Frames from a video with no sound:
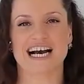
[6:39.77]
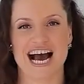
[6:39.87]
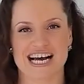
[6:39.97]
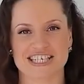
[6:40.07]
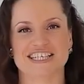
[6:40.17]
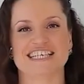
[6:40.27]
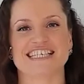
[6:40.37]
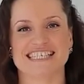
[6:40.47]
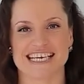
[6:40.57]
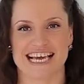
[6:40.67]
to change were
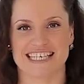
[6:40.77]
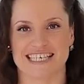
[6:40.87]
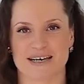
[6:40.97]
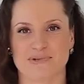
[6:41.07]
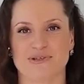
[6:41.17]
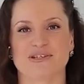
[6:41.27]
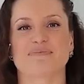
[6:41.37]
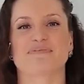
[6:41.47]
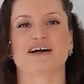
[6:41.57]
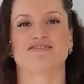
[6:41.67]
found, it would be
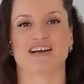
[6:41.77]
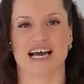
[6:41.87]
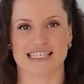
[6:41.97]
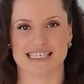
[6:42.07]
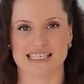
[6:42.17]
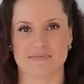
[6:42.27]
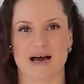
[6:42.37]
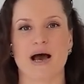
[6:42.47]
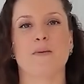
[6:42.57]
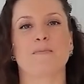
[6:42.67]
no easy or welcome
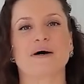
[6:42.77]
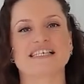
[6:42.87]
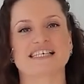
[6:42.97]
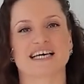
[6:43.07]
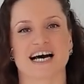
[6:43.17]
task.